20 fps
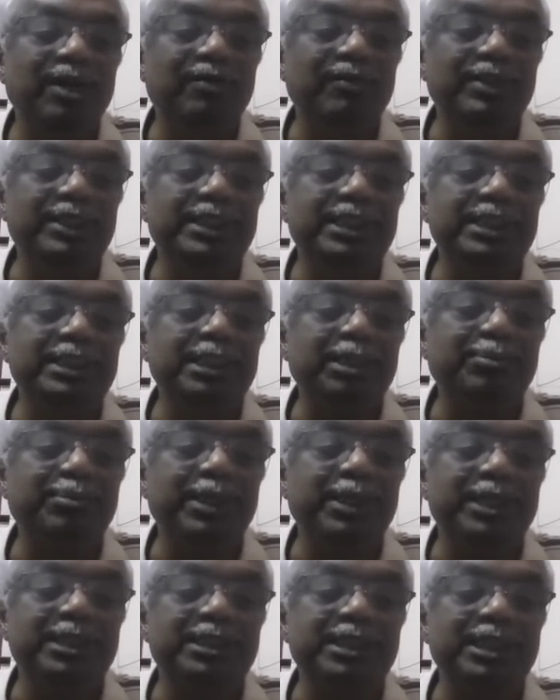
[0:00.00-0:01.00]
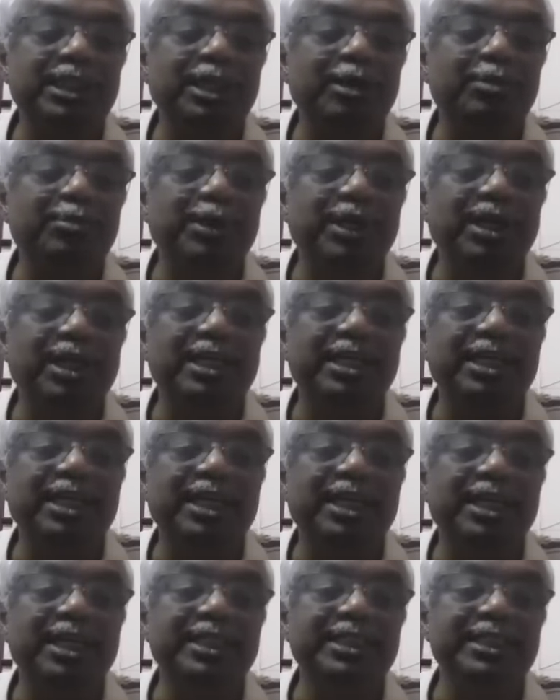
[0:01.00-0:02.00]
which is a function of R
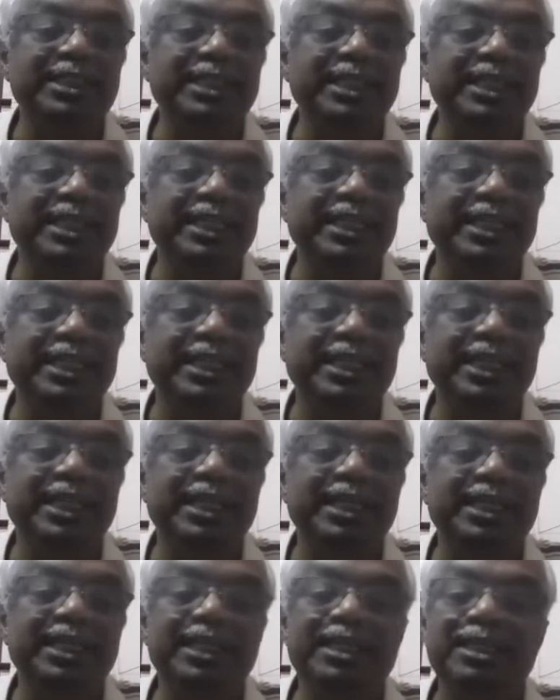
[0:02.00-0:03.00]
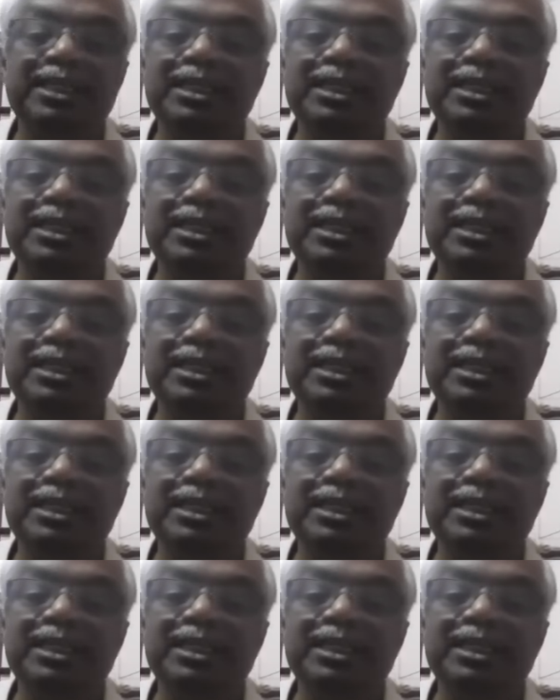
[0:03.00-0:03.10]
and T. Here,